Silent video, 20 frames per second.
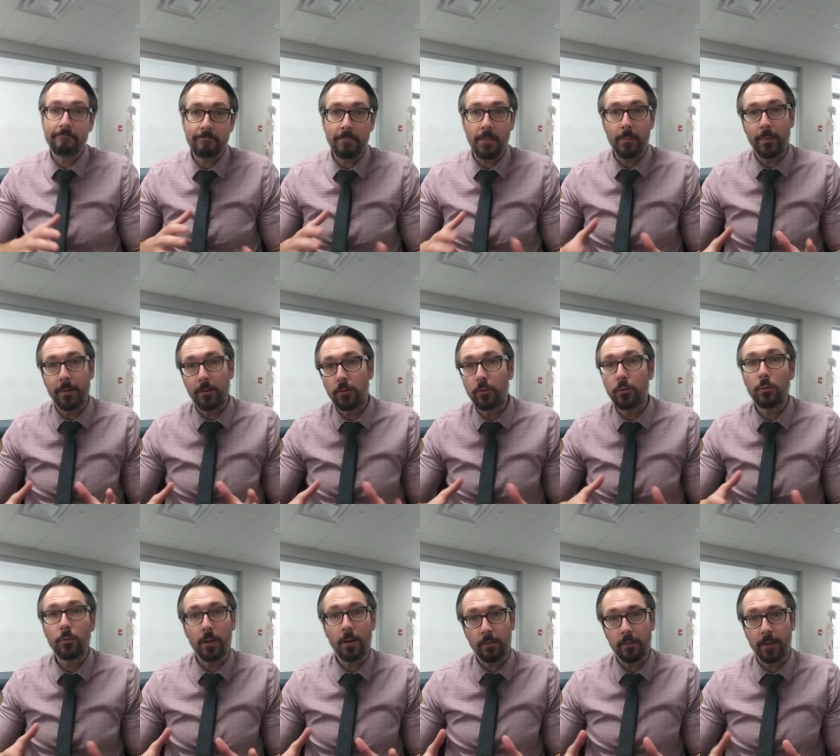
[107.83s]
maybe
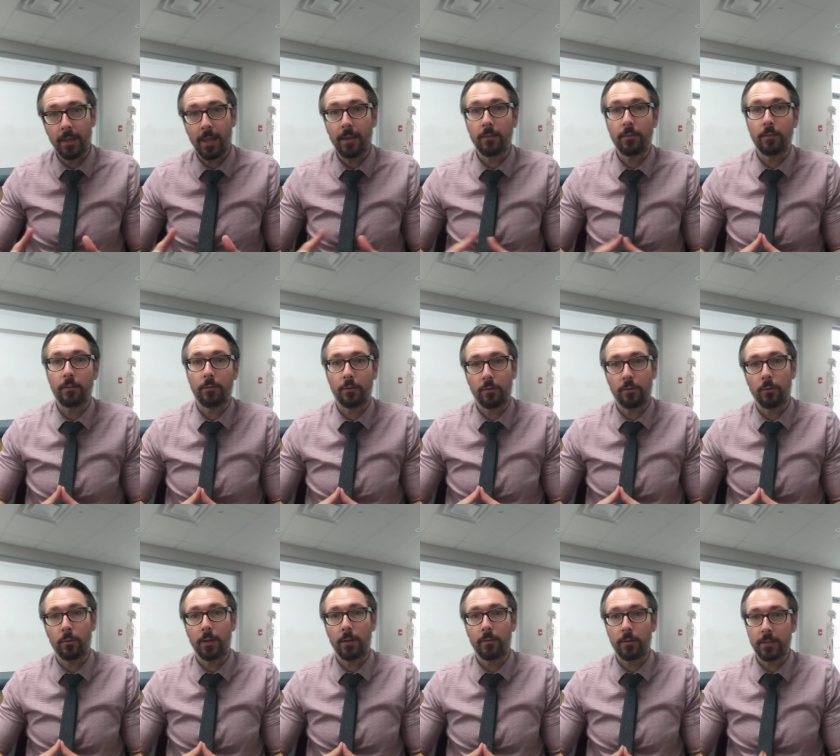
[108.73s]
two dozen cases or so,
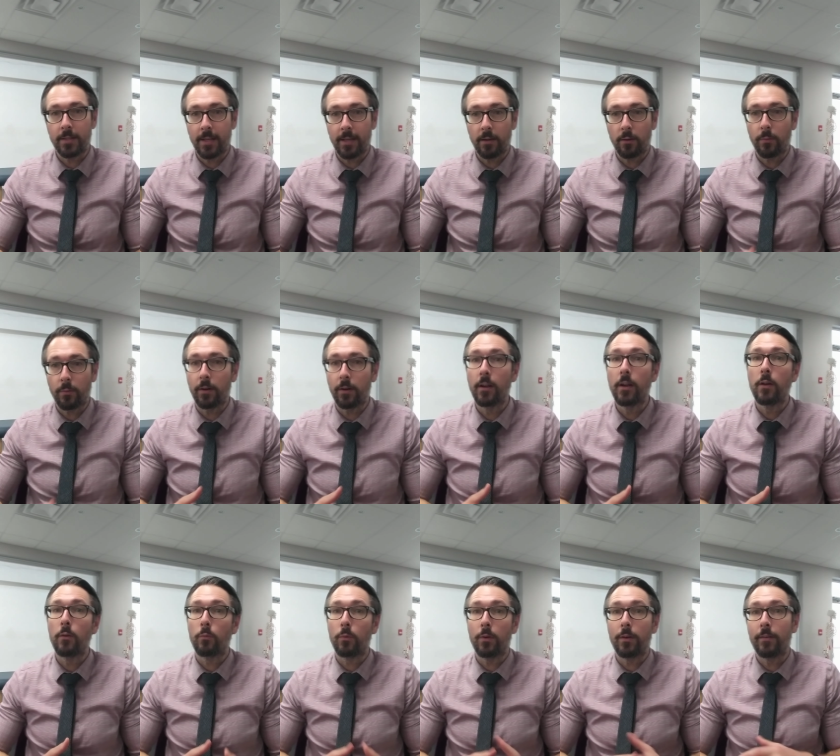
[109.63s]
give or take, where
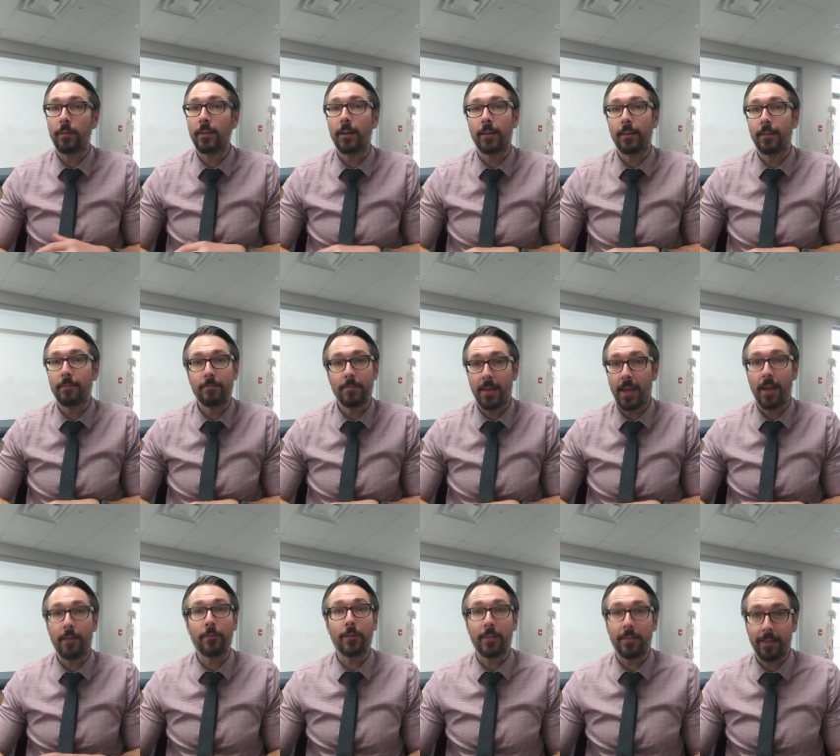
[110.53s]
we had done
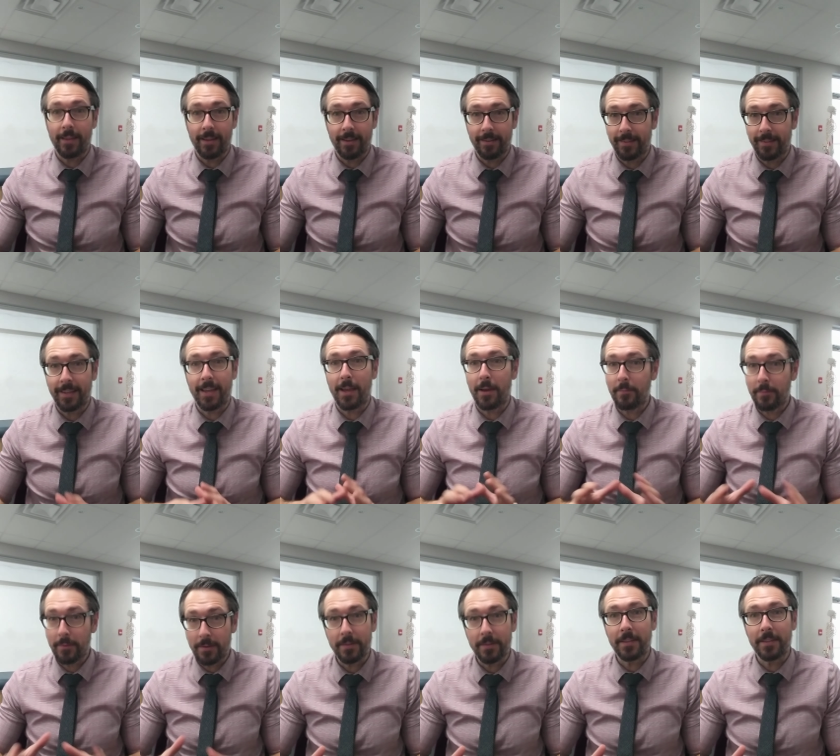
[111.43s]
everything, like
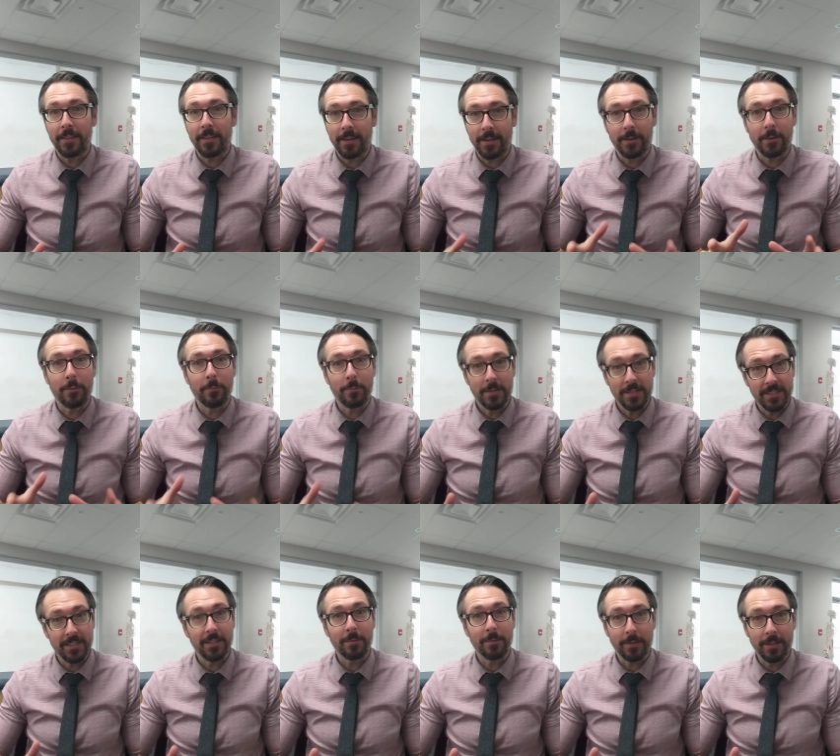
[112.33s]
everything that I could
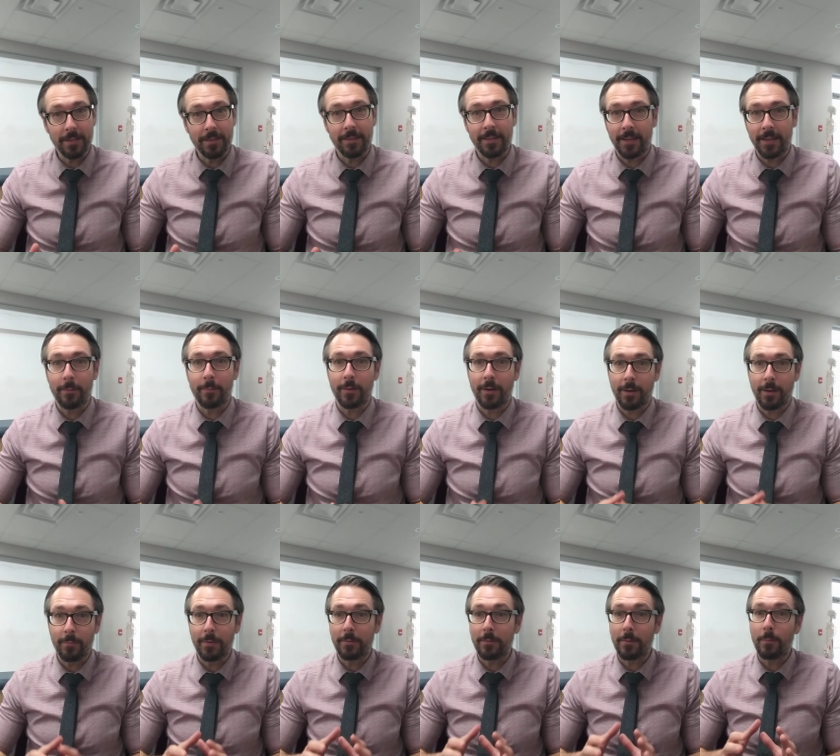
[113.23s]
reasonably think of, and
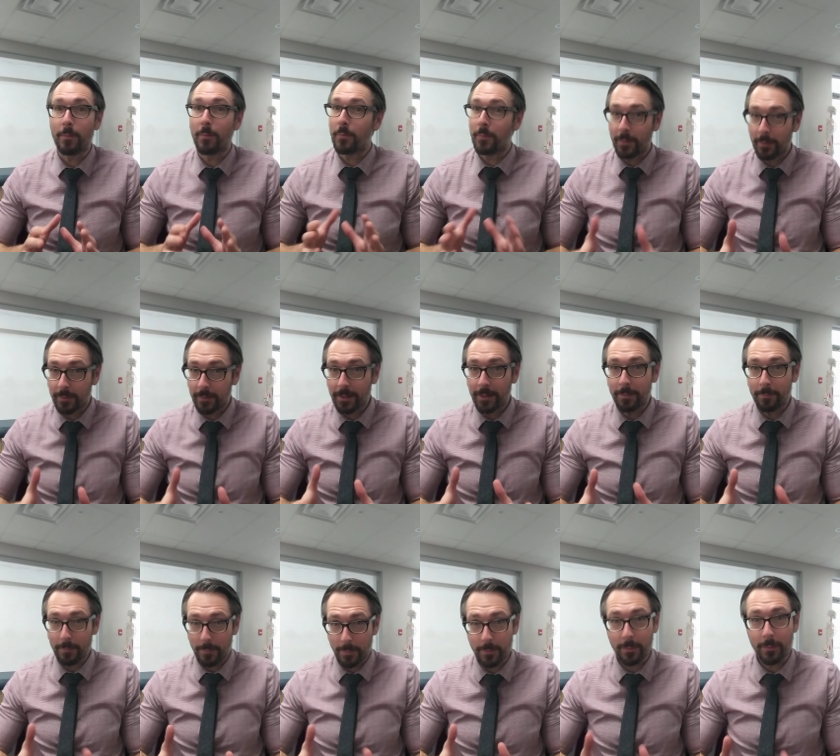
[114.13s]
I'm, I'm a fairly
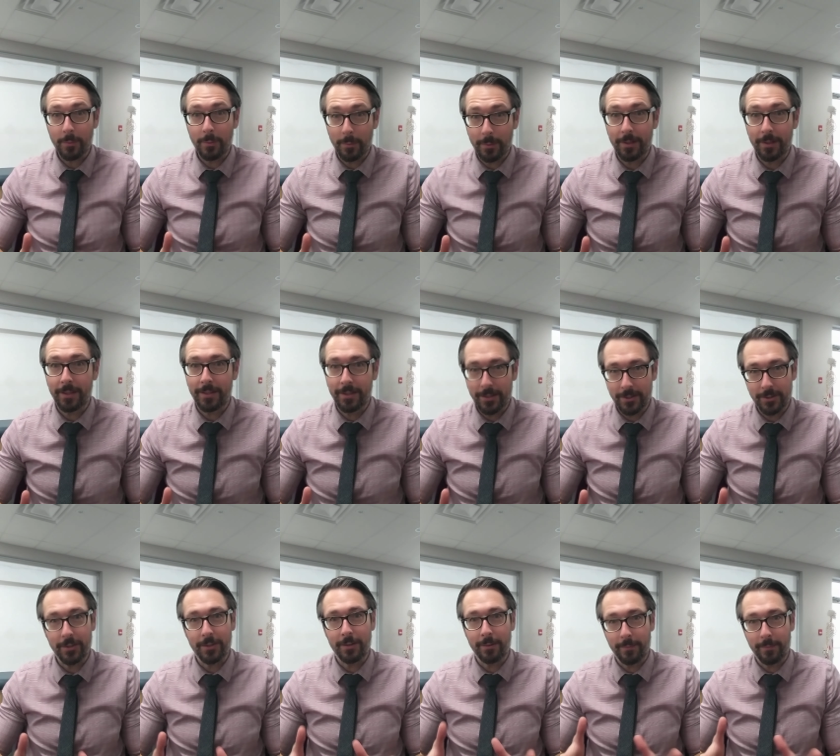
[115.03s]
thorough
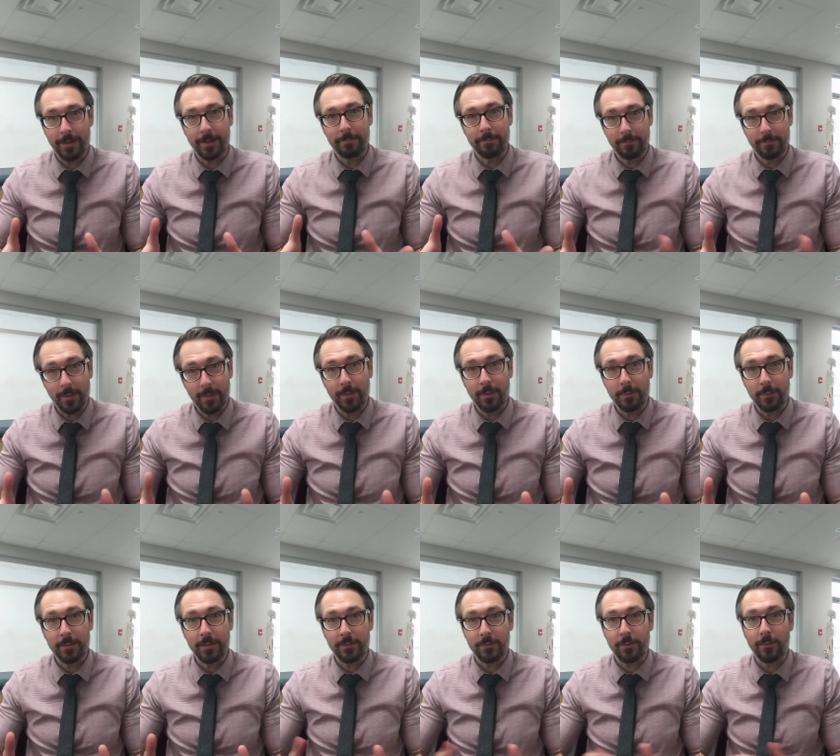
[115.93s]
clinician, if I if I do
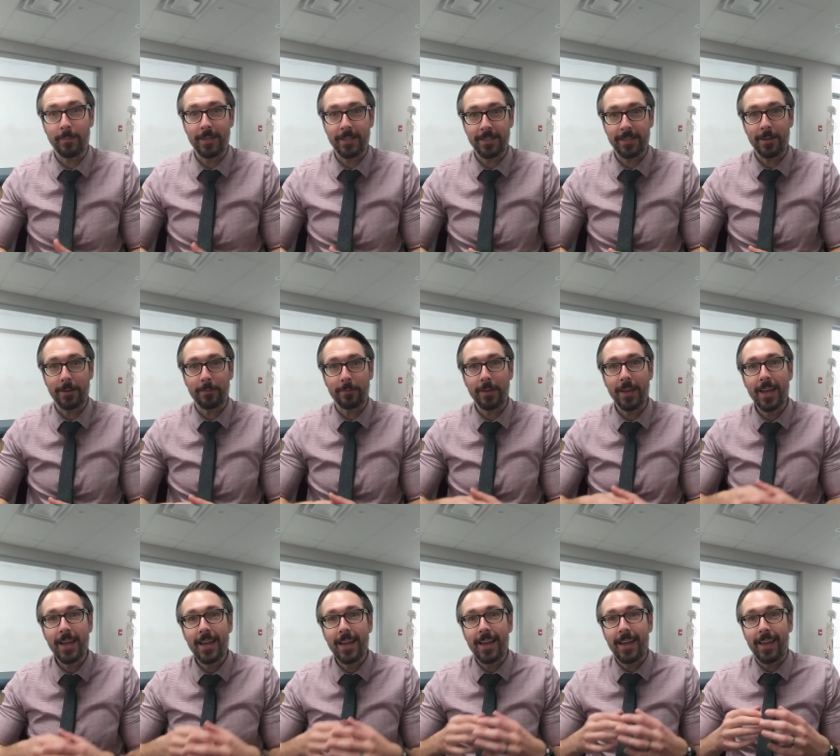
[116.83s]
say so myself,
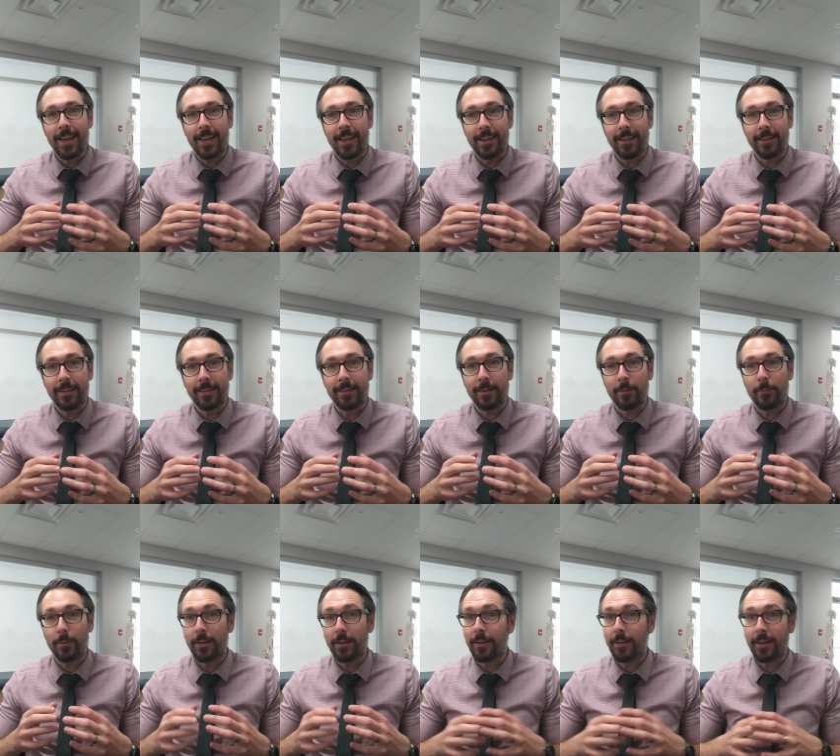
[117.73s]
and
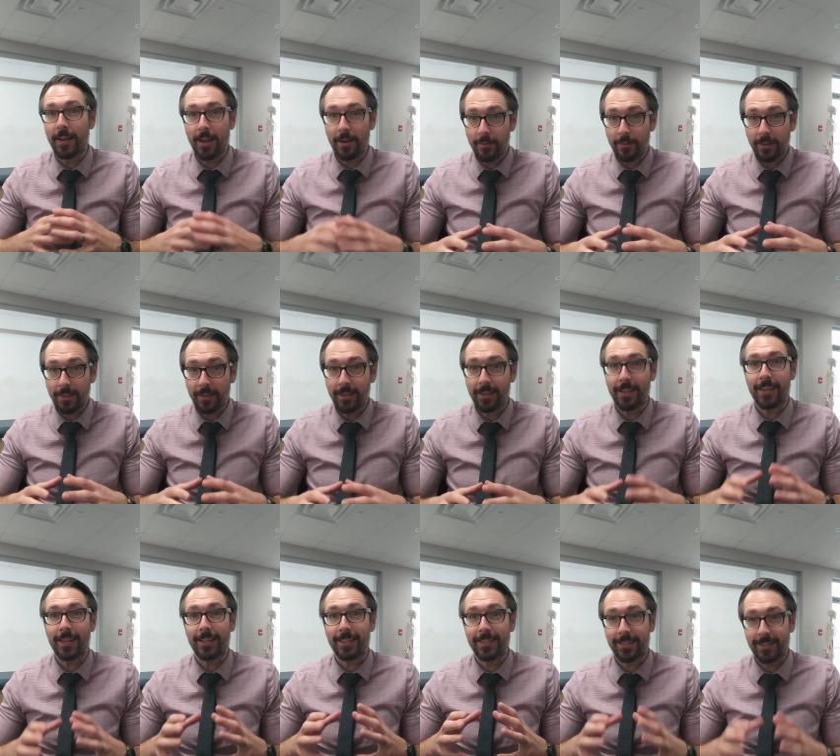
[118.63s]
we had done everything
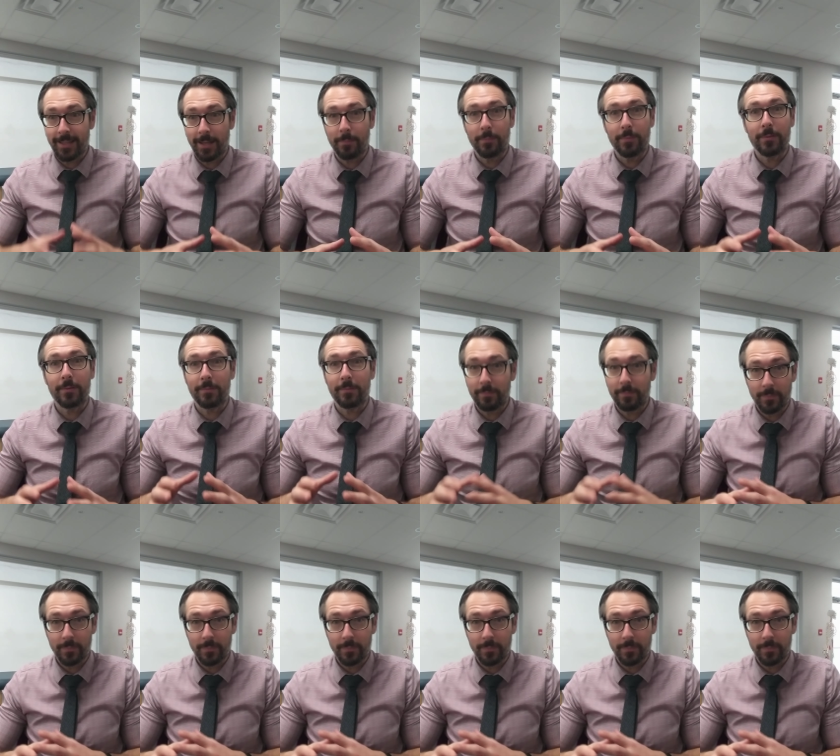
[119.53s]
except